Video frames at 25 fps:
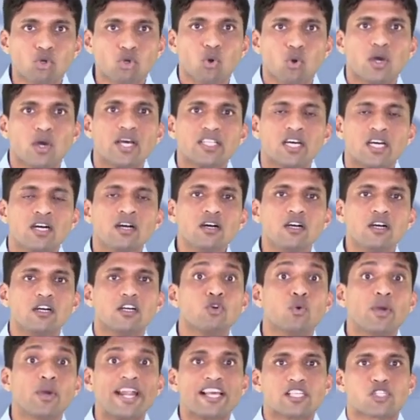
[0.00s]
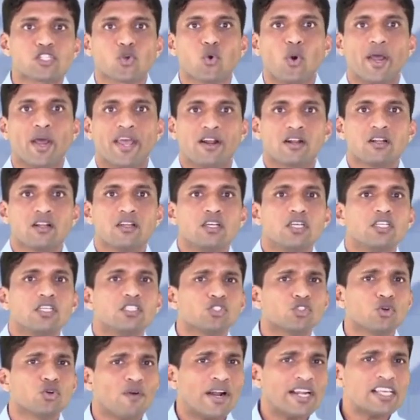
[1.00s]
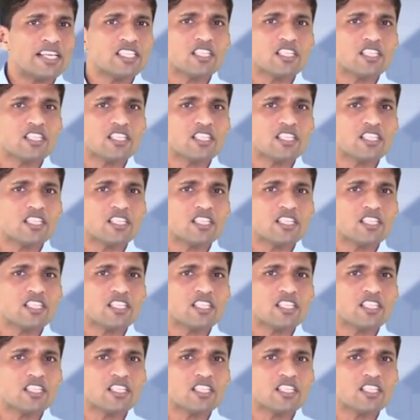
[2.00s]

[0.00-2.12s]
together, you get a square. So